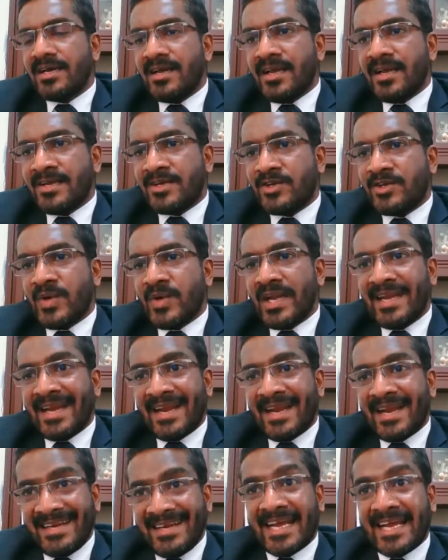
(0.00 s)
into a
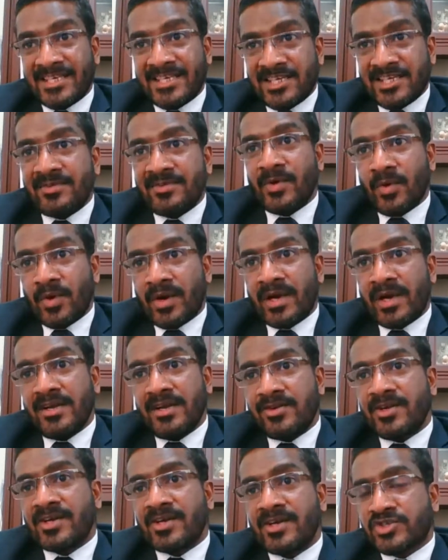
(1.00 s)
ne negative urine,
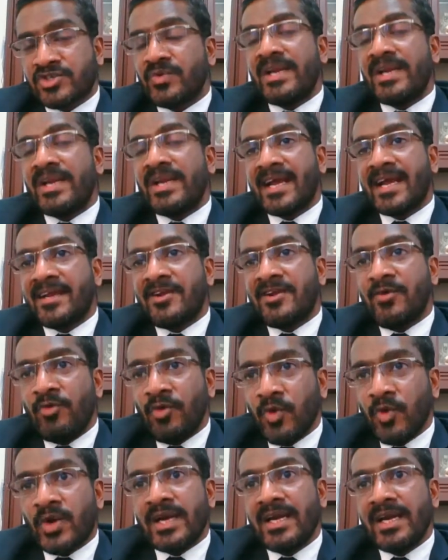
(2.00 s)
into a truly negative
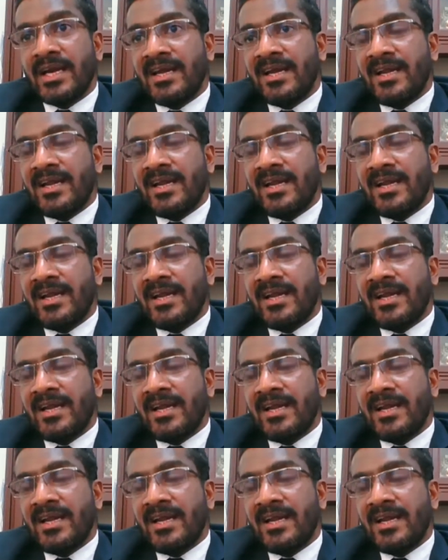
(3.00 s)
urine,